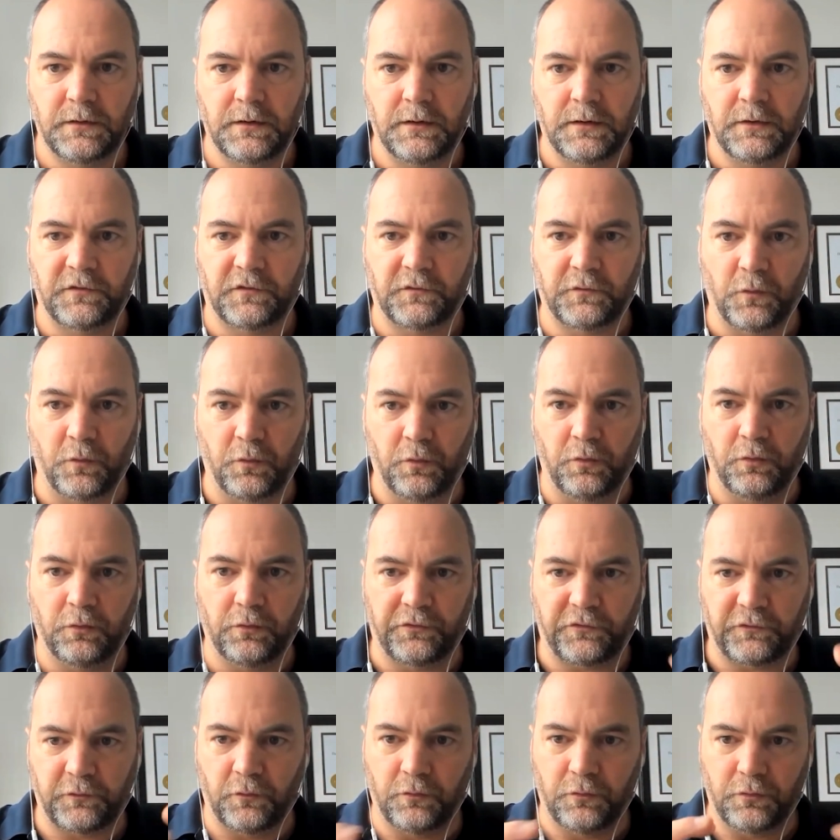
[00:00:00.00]

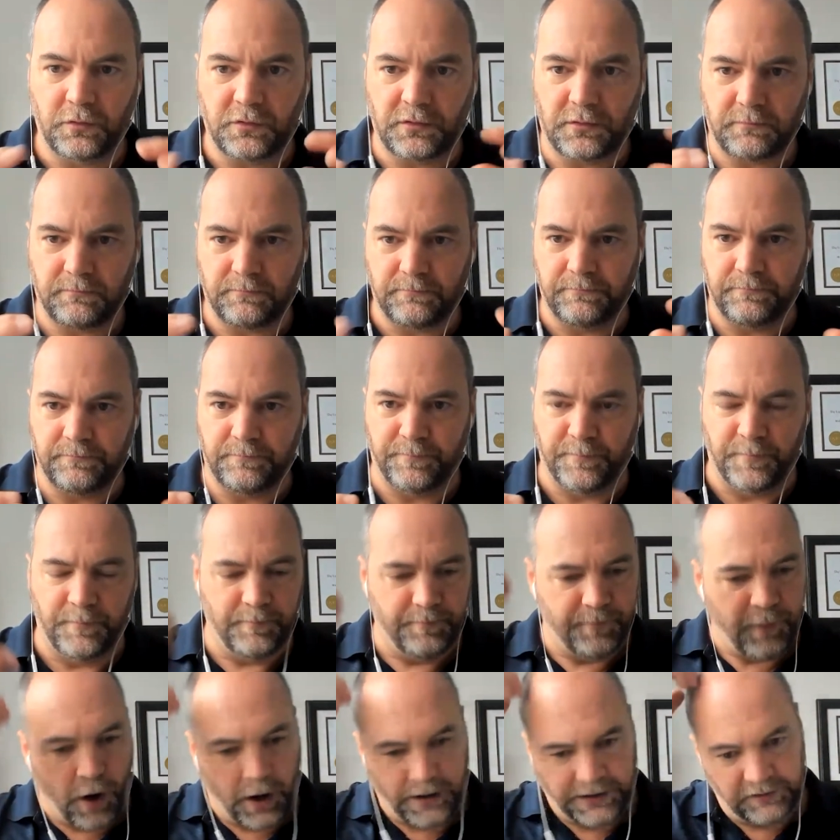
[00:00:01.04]
soul
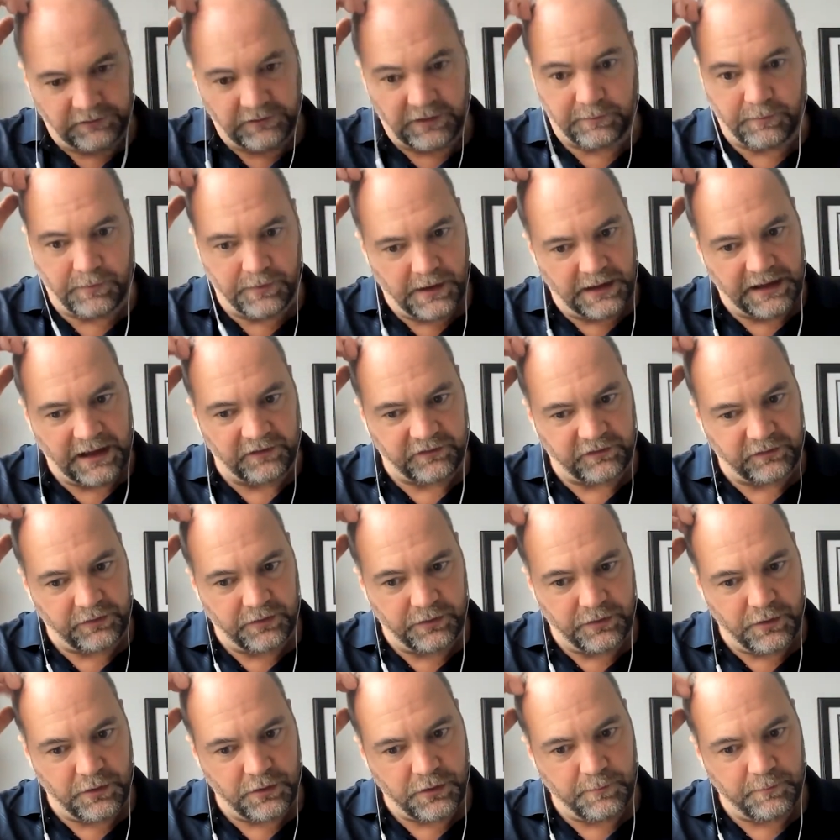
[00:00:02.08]
bodies. Like I guess
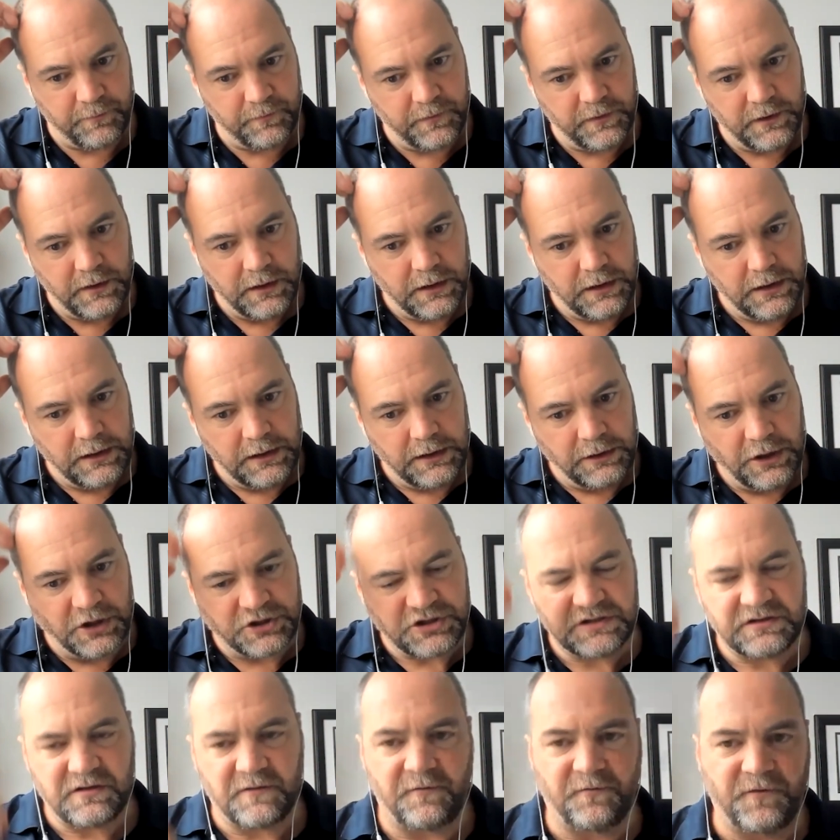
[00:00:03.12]
not
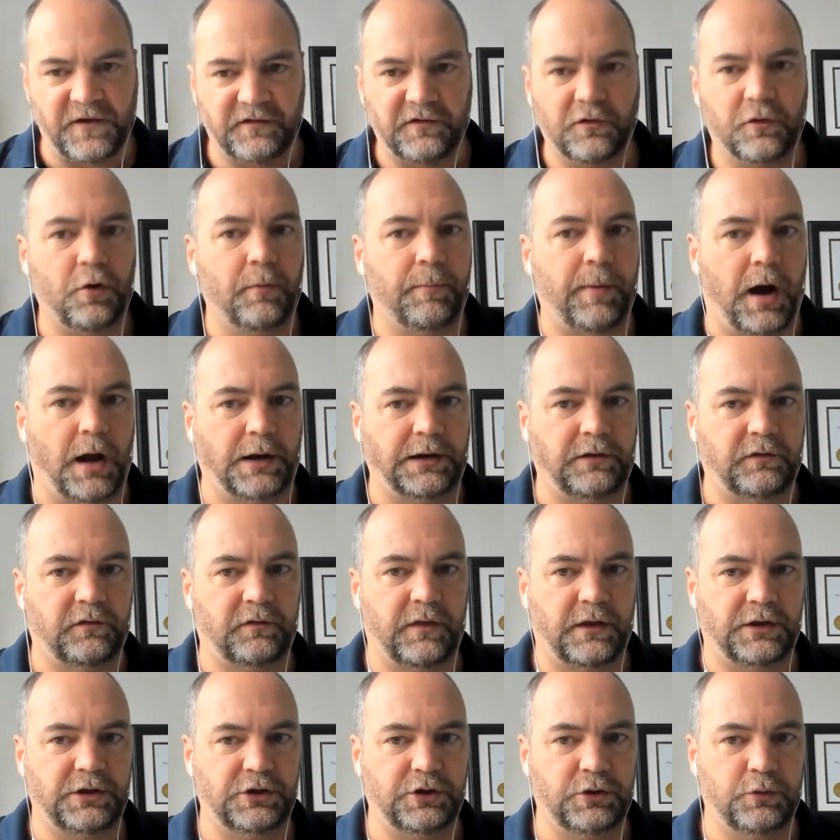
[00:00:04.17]
just the physical bodies
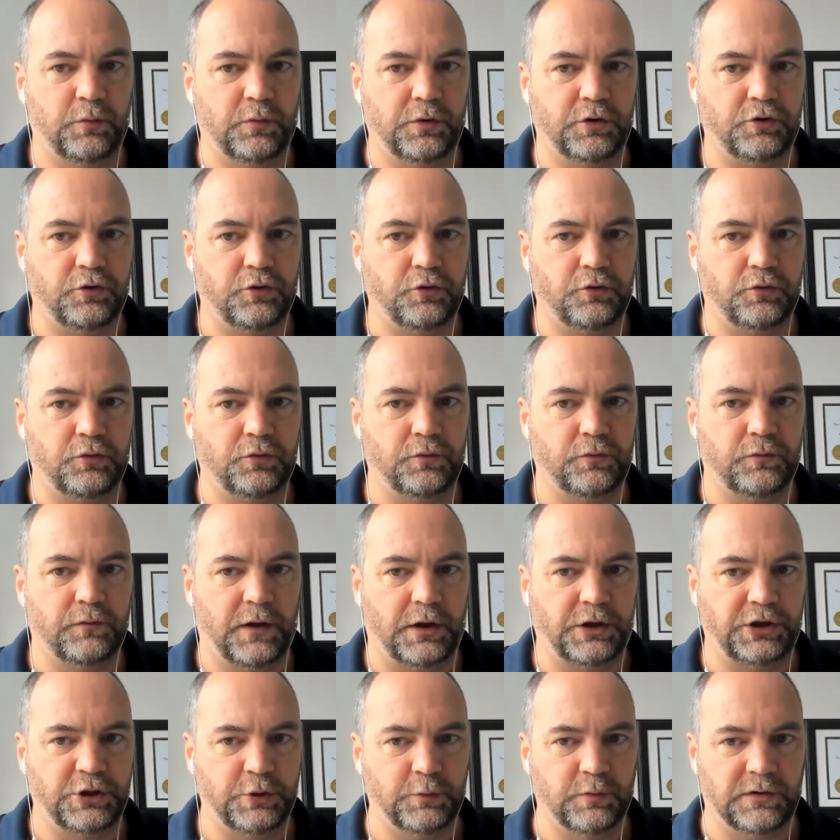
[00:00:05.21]
that you
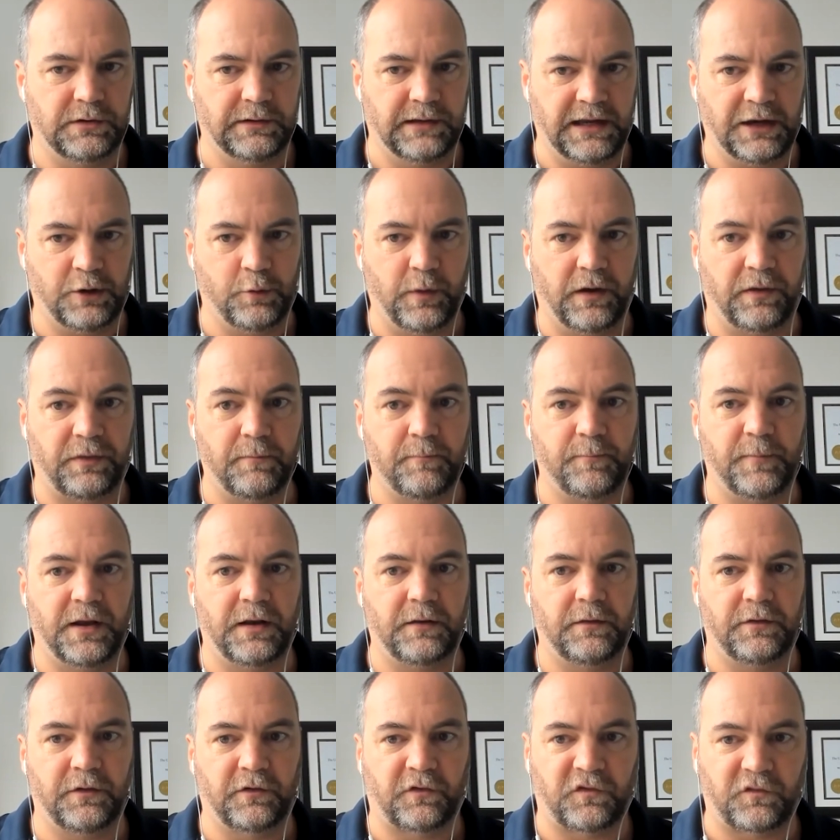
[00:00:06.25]
would link with, but
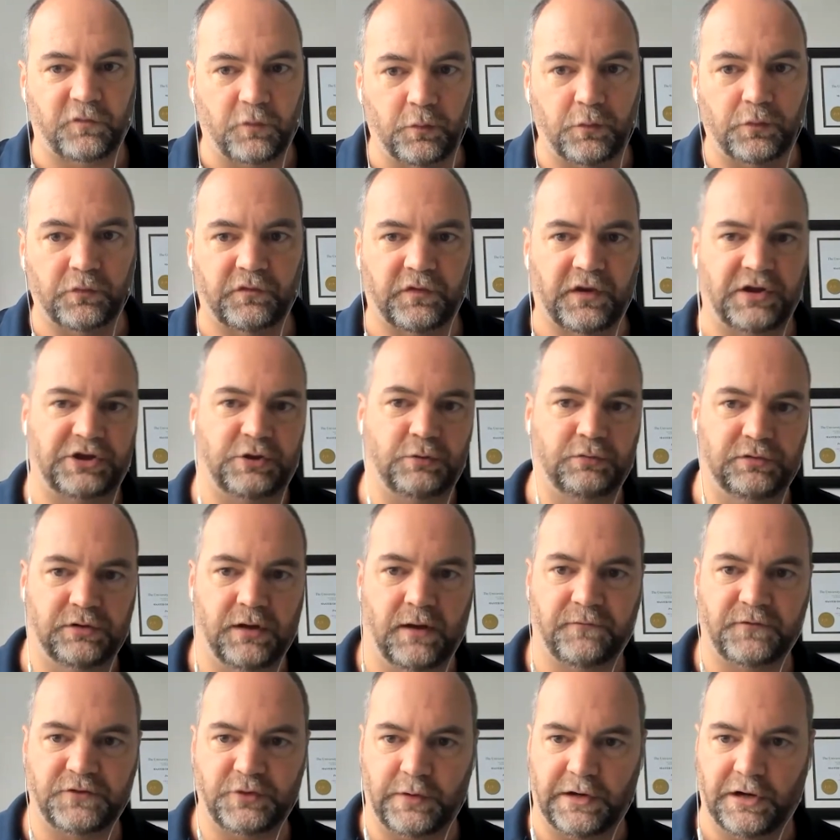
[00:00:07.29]
the souls that you
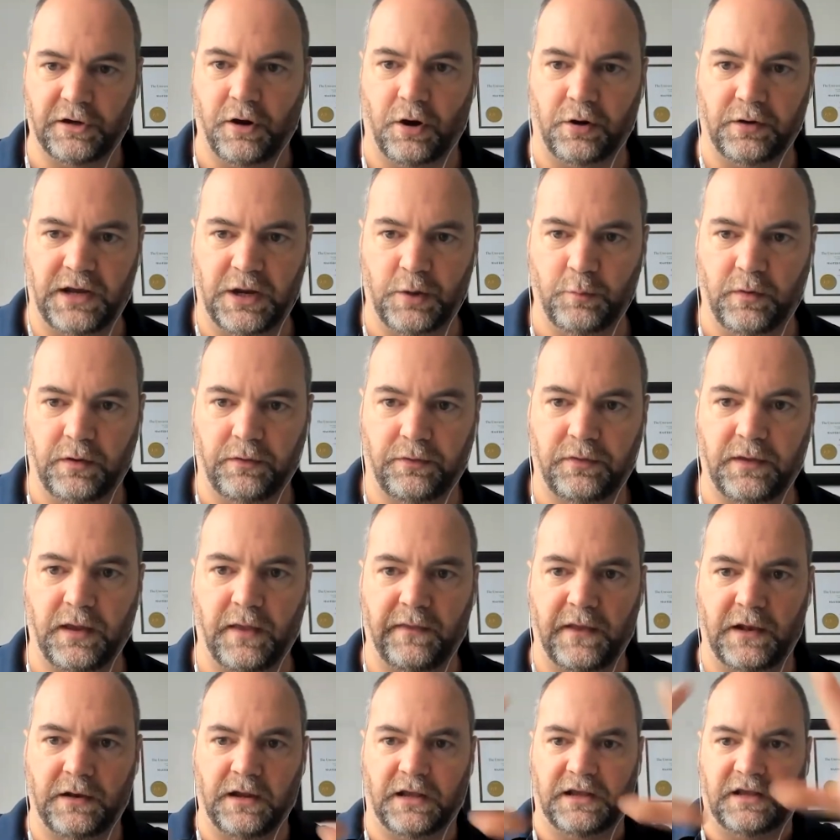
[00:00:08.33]
love to incarnate with.
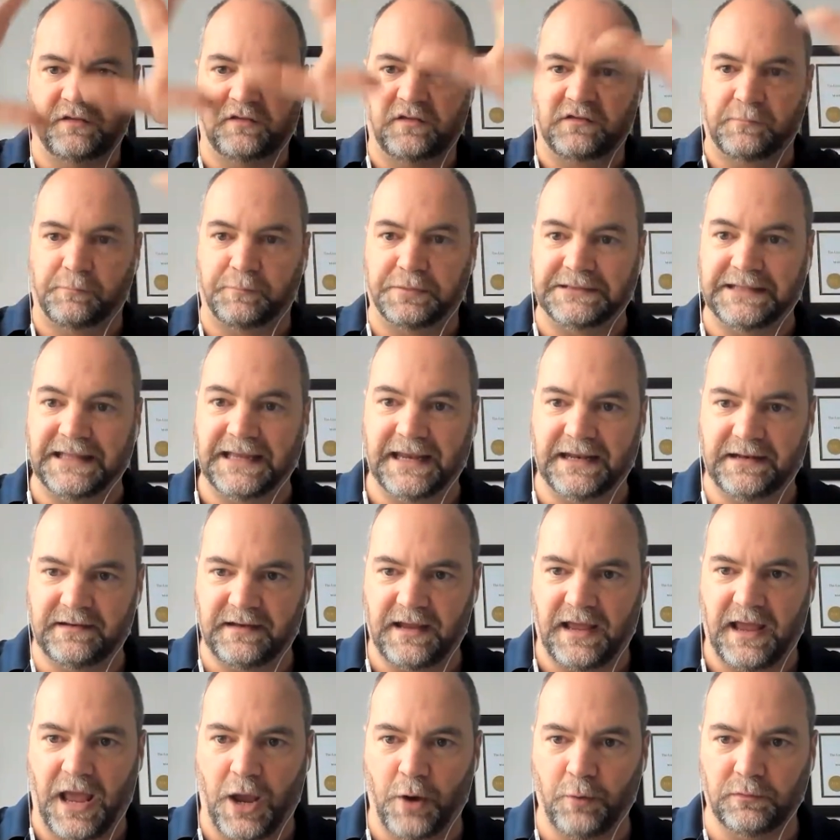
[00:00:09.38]
And then I guess it's a planned
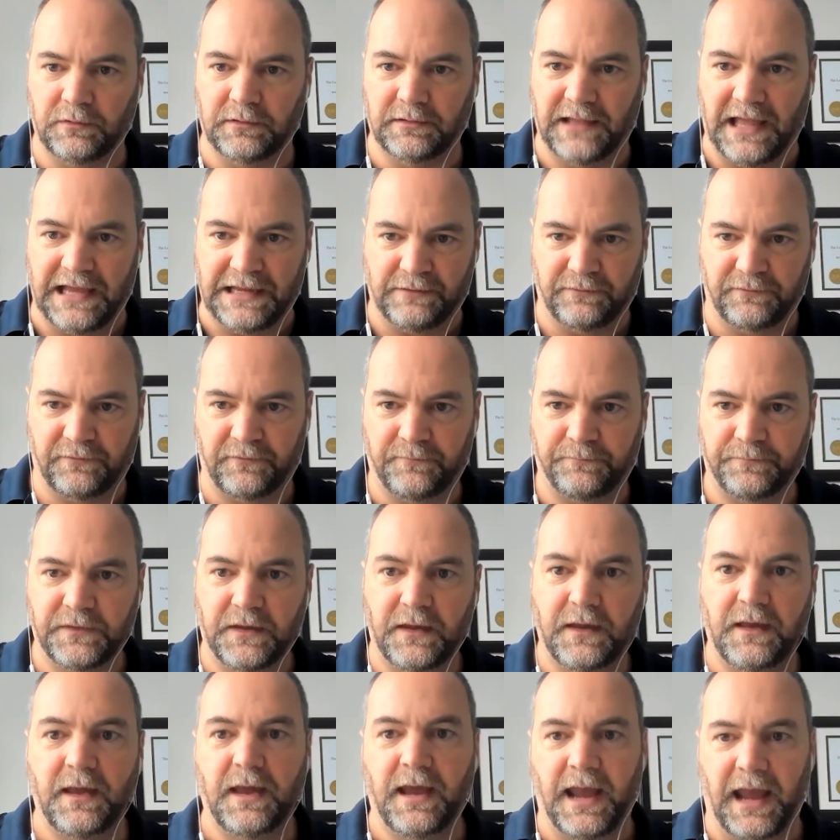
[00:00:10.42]
out life.
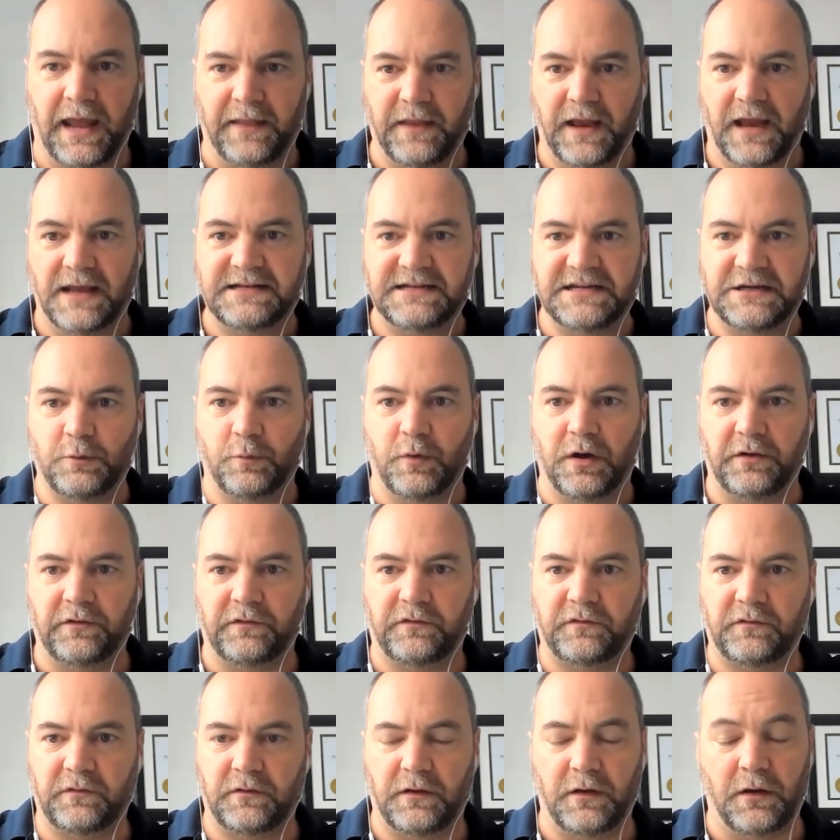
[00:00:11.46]
And the idea was